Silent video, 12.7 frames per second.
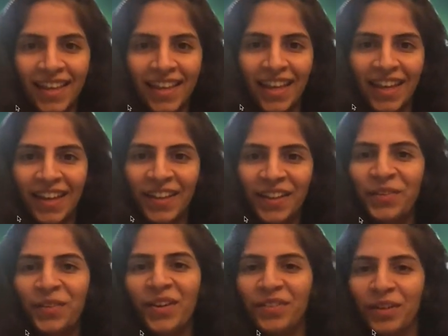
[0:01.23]
Hello,
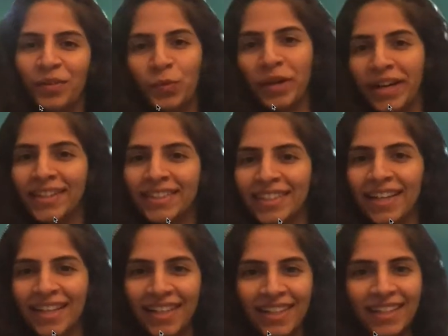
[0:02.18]
everyone.
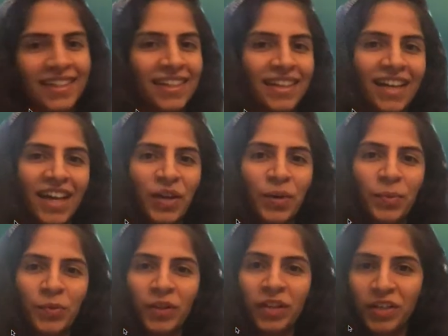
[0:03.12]
I hope you all
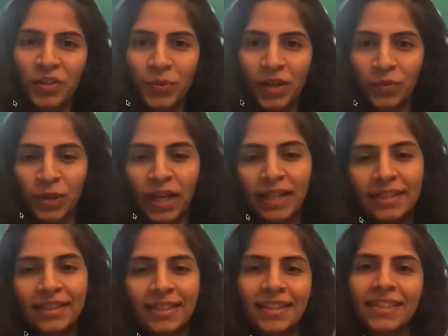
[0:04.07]
are doing well.
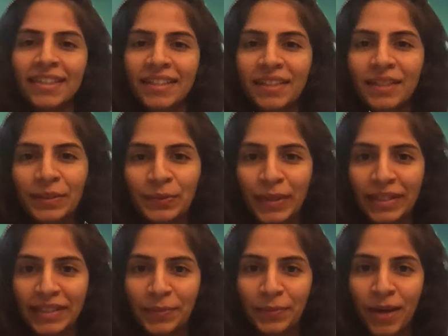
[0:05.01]

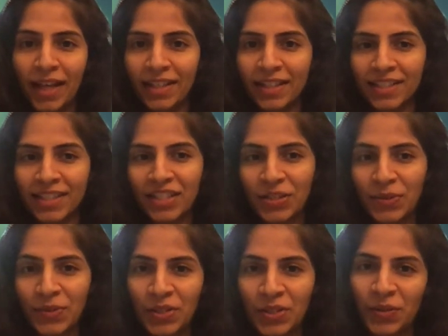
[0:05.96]
Welcome back to
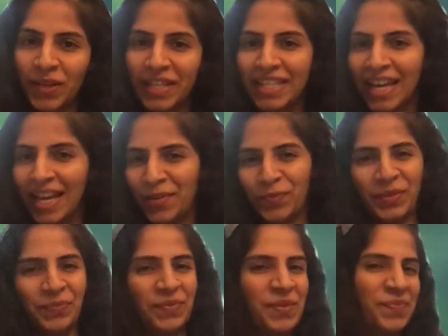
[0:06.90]
Story Time with
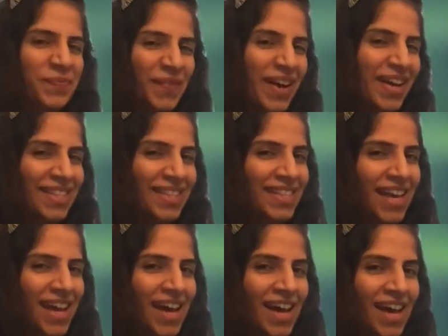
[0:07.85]
me, Manza.
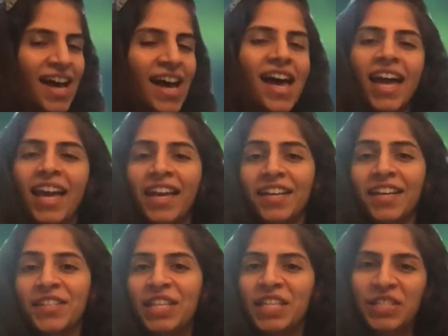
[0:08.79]

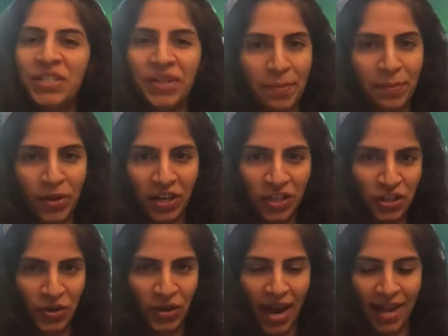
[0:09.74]
So, today I'm going to
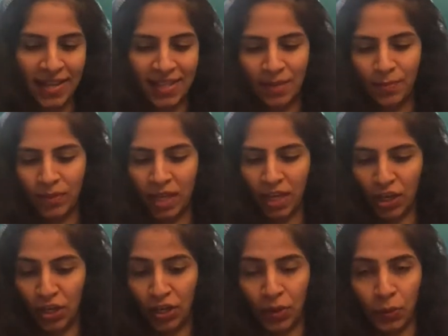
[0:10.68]
try something
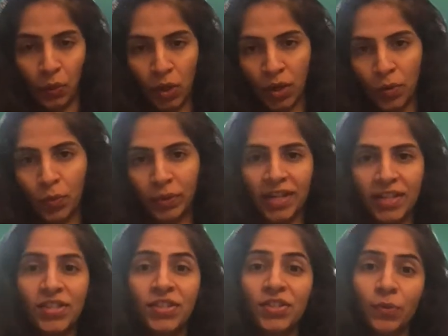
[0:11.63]
new with our
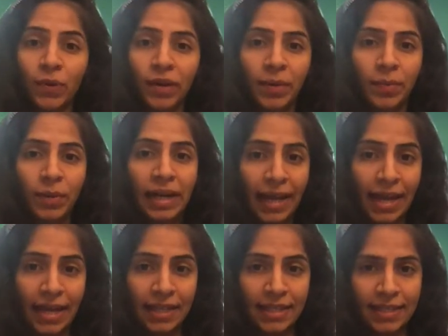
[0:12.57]
story number
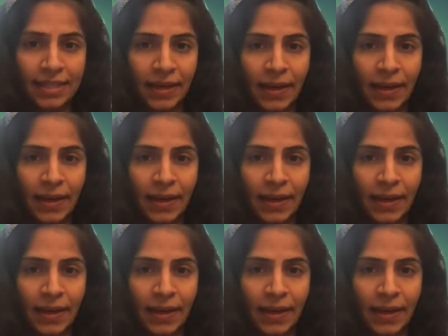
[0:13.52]
8.